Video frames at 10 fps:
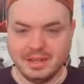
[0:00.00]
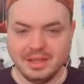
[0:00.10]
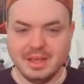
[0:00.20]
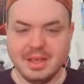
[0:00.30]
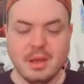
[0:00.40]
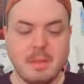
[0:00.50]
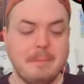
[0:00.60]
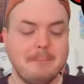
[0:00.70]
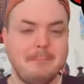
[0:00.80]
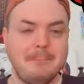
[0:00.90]

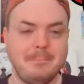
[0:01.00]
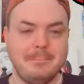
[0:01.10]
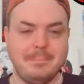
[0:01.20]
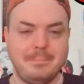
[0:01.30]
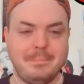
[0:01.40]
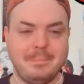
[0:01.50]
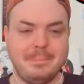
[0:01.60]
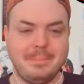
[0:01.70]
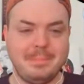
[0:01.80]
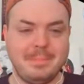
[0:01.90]

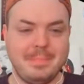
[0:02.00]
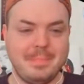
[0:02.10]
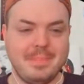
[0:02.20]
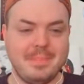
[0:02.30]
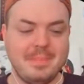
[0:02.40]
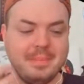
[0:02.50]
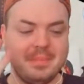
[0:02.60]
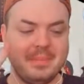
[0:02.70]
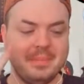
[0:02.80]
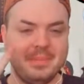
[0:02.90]

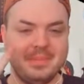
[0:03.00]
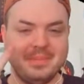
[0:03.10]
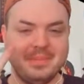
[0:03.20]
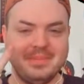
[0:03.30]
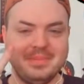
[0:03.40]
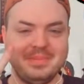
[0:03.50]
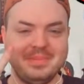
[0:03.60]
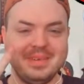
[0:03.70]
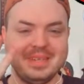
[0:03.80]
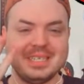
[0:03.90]

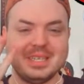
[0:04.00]
The person shown says nothing.